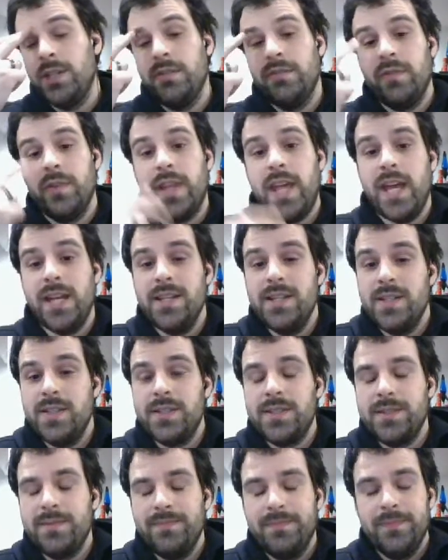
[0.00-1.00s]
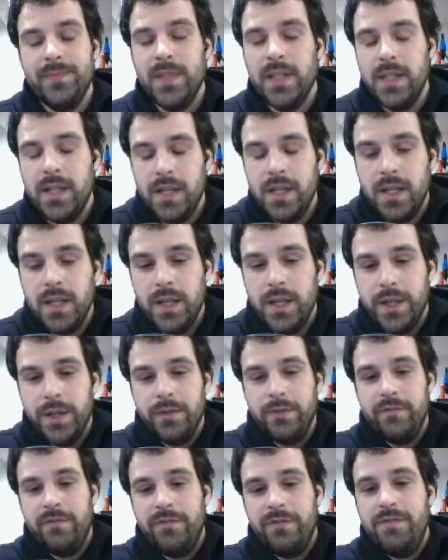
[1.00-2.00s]
for that is
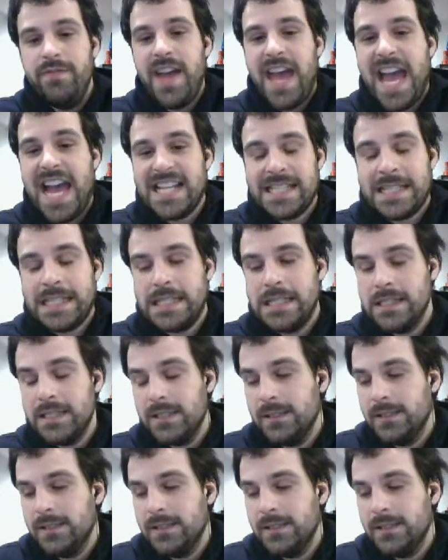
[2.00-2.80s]
vast.